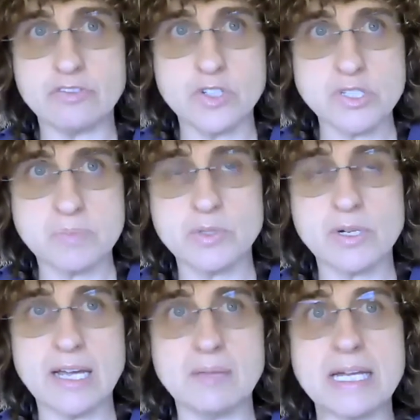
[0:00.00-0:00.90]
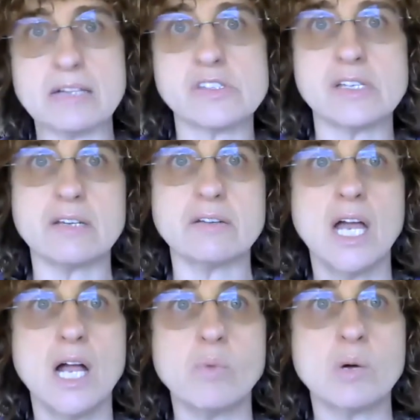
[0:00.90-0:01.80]
first book came out, said,
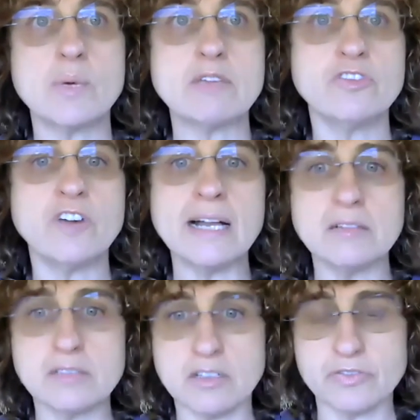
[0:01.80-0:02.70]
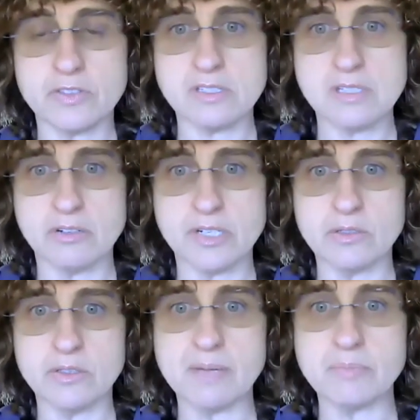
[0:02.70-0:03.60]
well, we filed off the
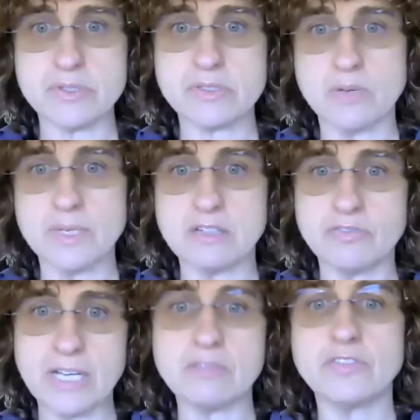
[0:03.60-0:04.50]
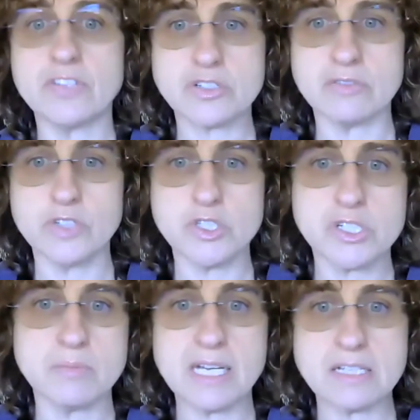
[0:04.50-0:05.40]
serial numbers. So in the fan fiction
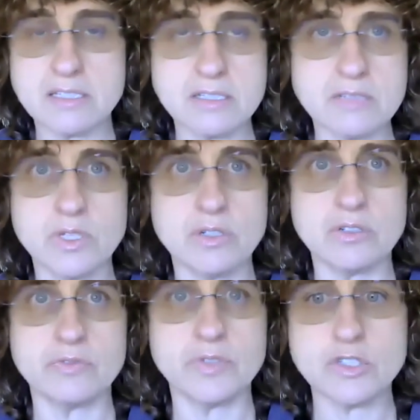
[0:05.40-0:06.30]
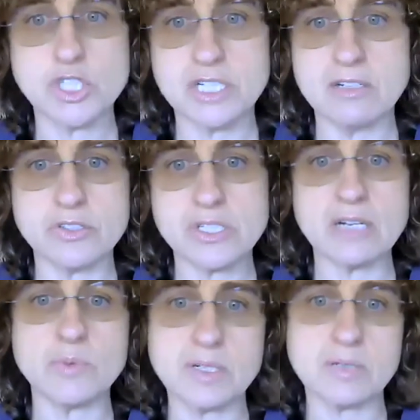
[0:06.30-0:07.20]
version, Masters of the Universe, she used
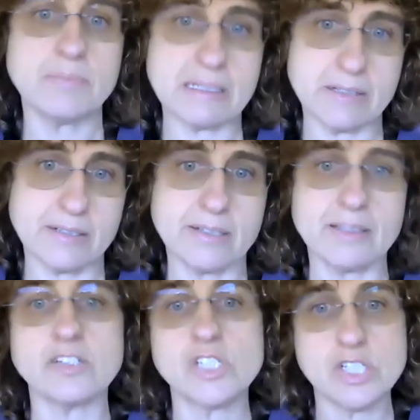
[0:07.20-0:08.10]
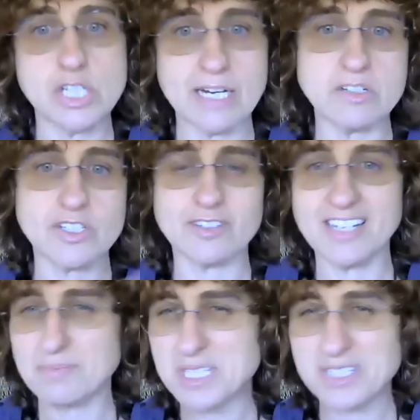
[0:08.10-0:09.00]
Edward and Bella, and then she changed the
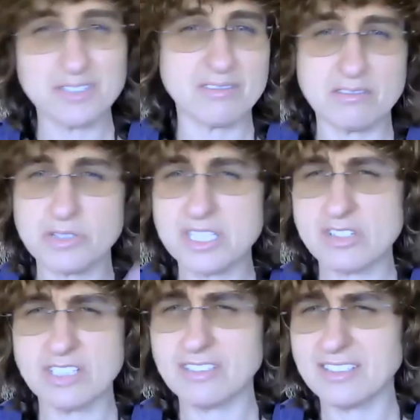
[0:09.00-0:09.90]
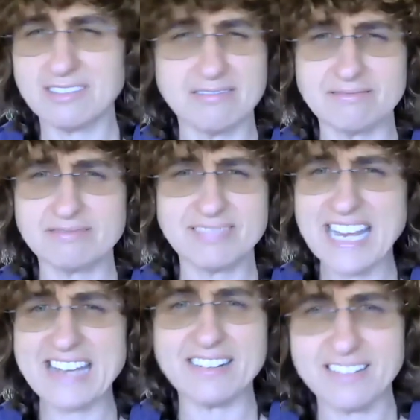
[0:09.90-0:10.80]
names to Christian and
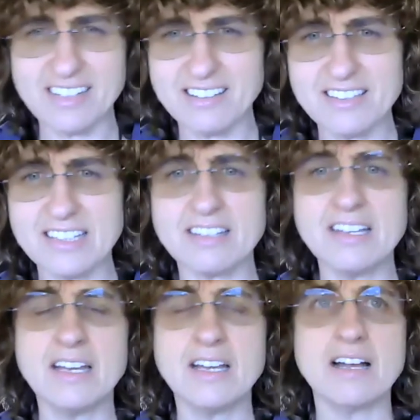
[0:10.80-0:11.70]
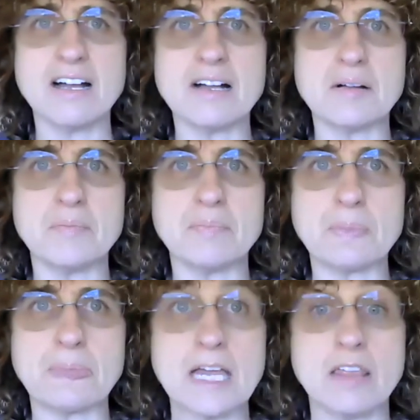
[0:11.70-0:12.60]
Anna, I think.
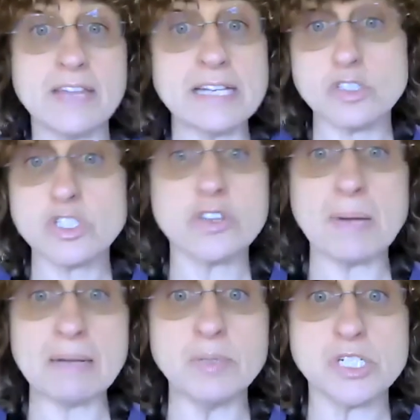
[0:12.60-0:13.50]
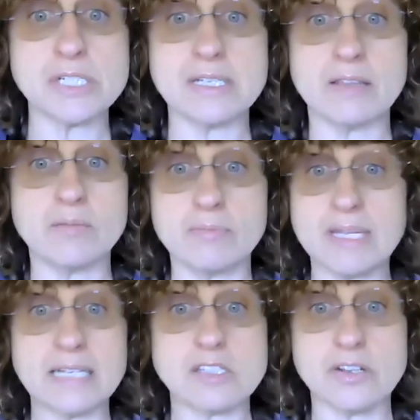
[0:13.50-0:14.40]
So the publisher said,
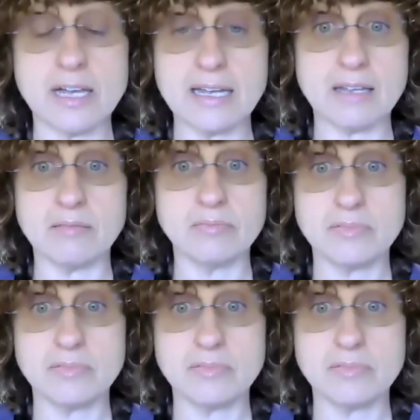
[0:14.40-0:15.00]
that's okay.